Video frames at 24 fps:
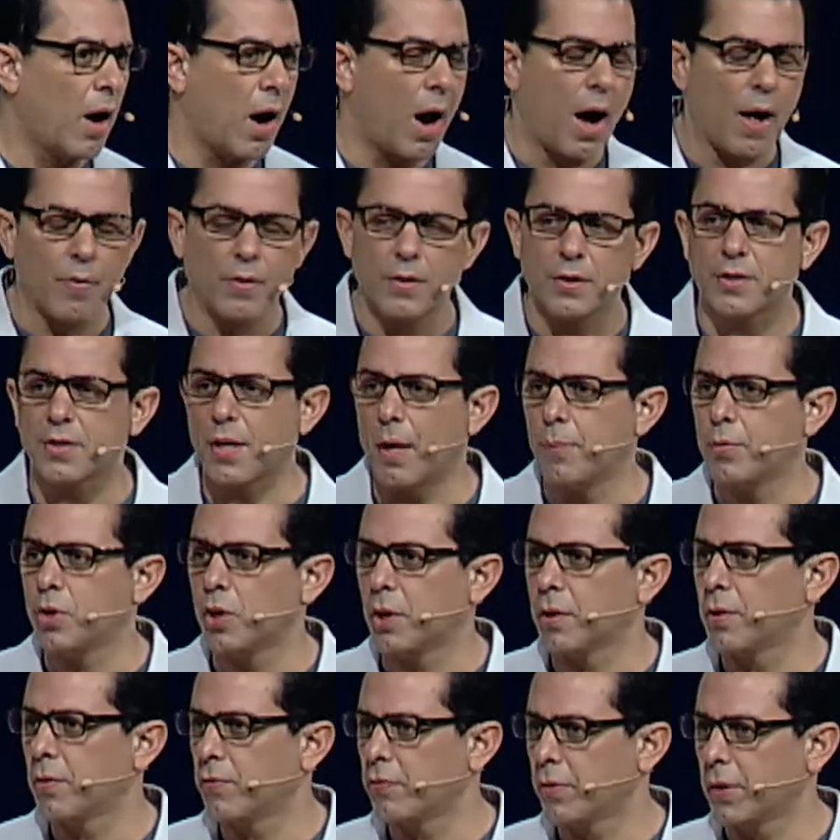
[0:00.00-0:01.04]
on the
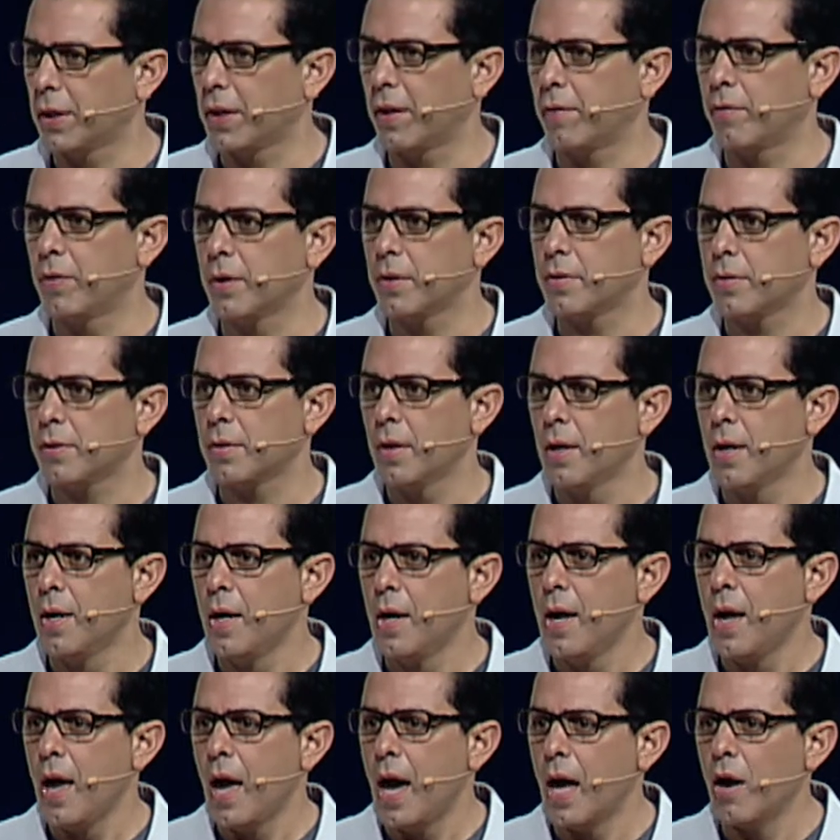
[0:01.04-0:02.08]
subject of forgiveness.
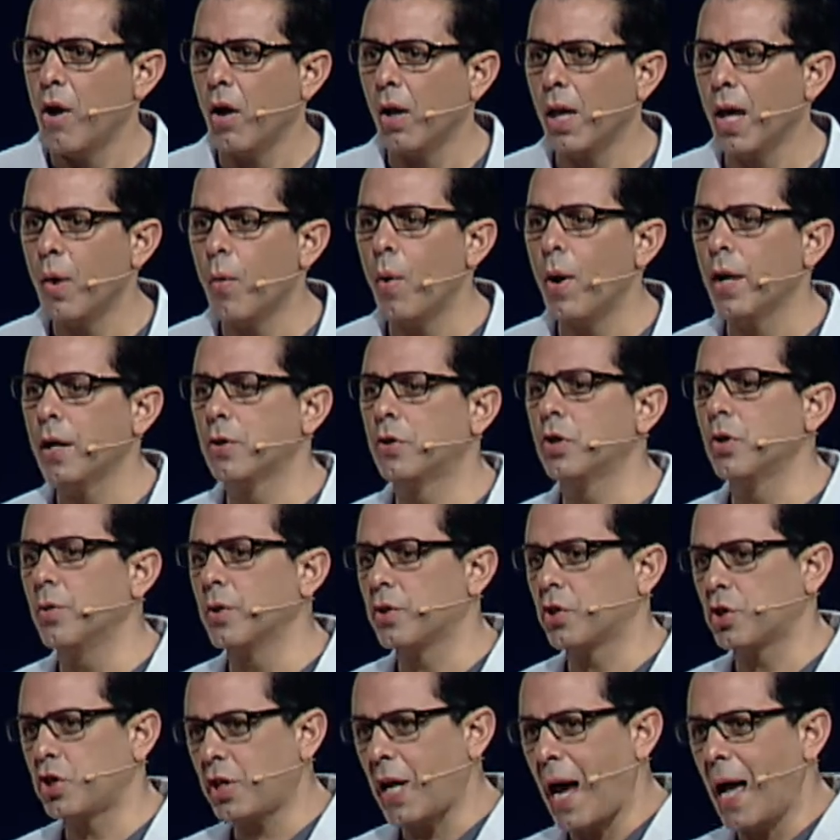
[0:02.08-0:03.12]
And all I want to do
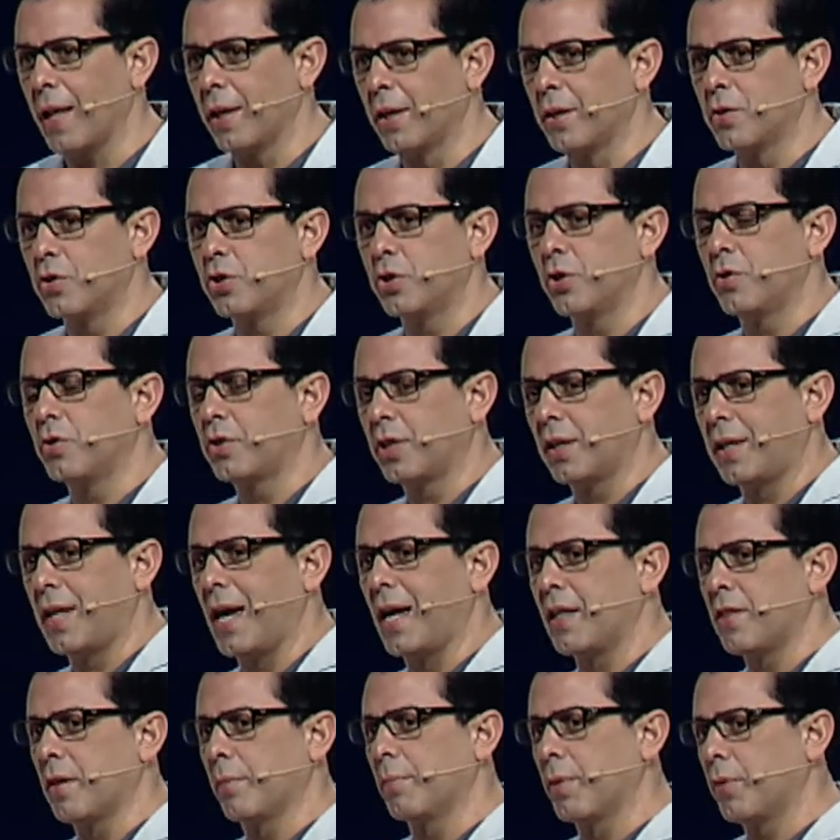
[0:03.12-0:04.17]
is challenge you
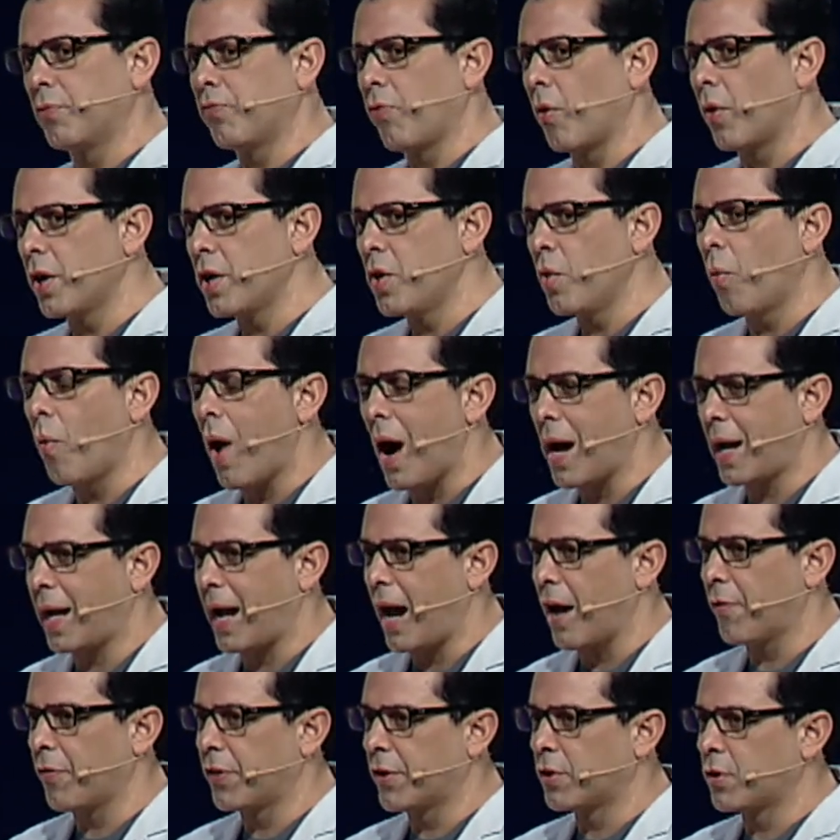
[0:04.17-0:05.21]
today that before you walk
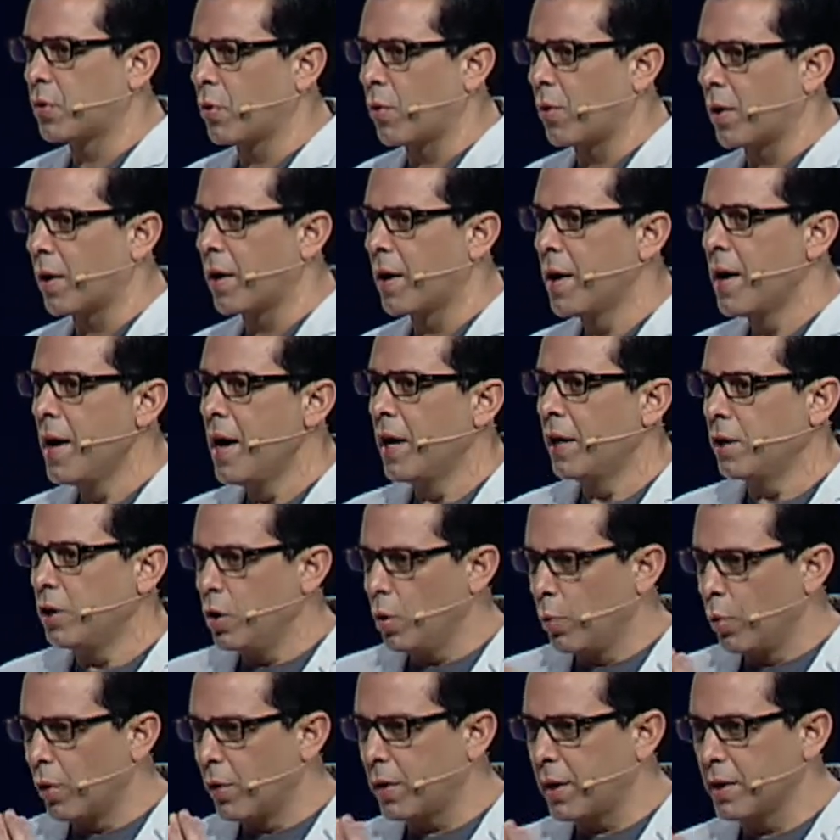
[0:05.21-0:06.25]
out the door,
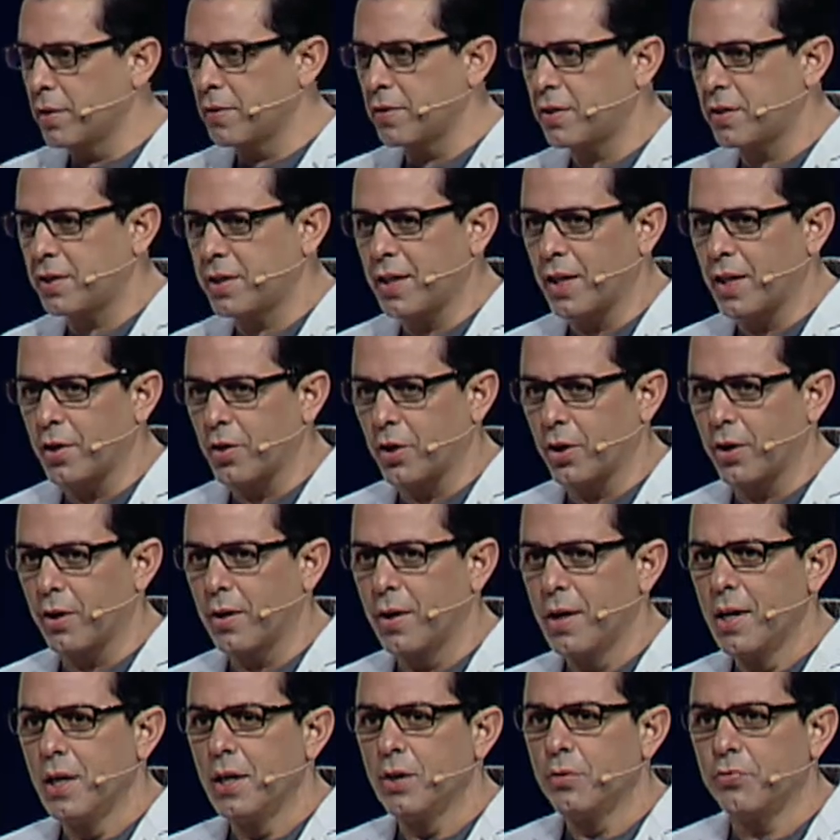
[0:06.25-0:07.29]
you will consider
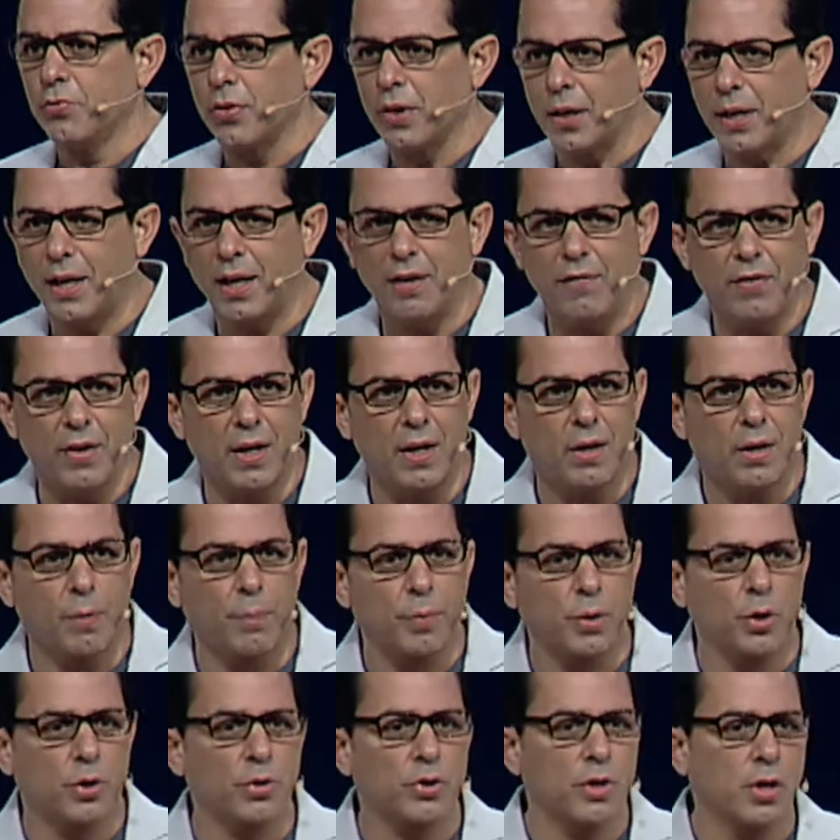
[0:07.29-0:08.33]
forgiving the
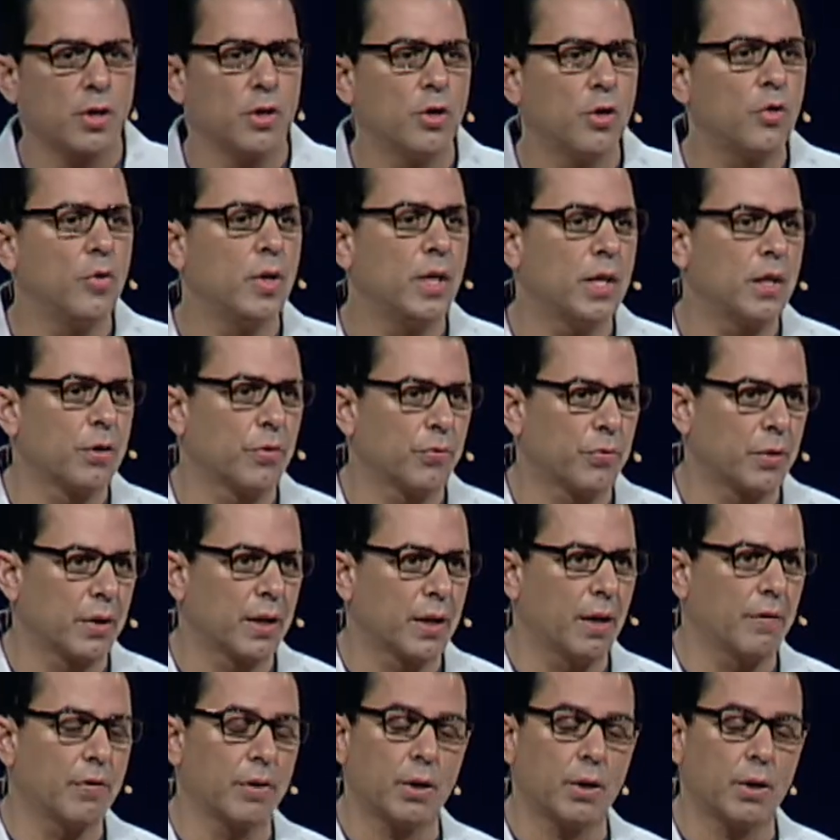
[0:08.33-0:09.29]
person you need to forgive.